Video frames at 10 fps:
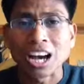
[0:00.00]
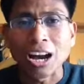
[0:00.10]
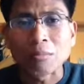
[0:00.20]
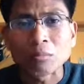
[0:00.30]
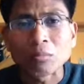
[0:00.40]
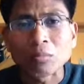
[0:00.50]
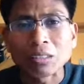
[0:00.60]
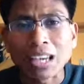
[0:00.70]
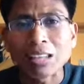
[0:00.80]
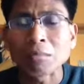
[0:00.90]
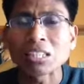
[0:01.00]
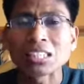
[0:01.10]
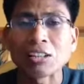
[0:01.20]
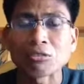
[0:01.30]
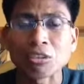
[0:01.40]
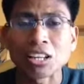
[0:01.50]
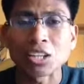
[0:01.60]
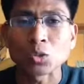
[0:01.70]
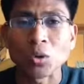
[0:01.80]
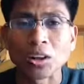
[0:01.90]
I'm getting myself ready
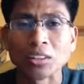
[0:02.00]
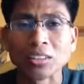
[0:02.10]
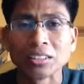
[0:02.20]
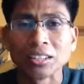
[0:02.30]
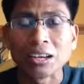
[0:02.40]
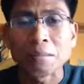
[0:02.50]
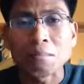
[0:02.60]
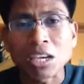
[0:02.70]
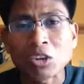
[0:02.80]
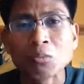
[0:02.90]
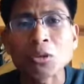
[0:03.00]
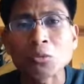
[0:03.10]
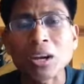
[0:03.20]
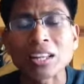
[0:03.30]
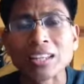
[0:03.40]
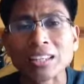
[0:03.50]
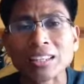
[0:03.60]
as well. May you be ready.